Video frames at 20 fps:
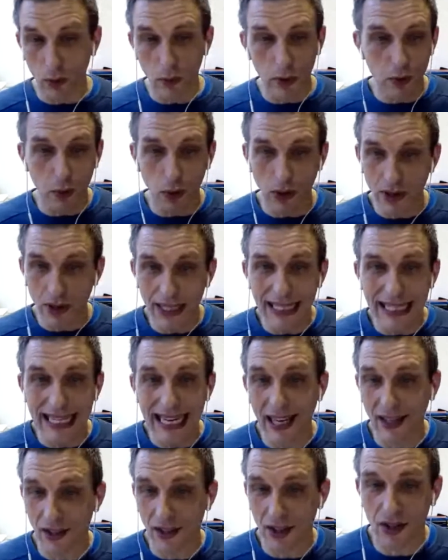which wasn't
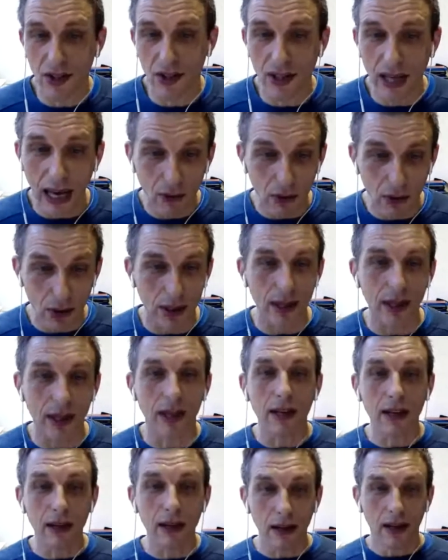
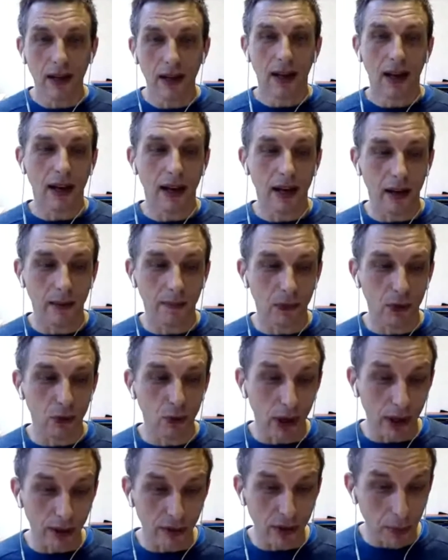necessarily
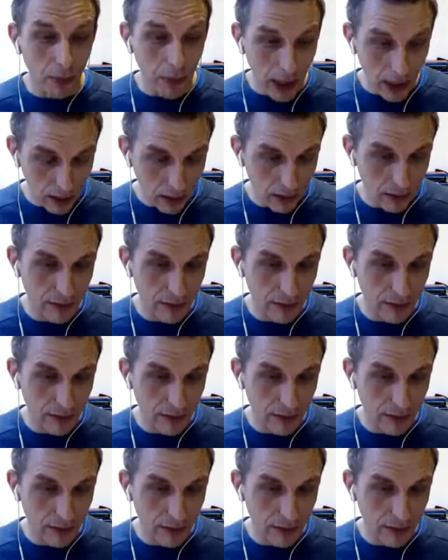run-of-the-mill.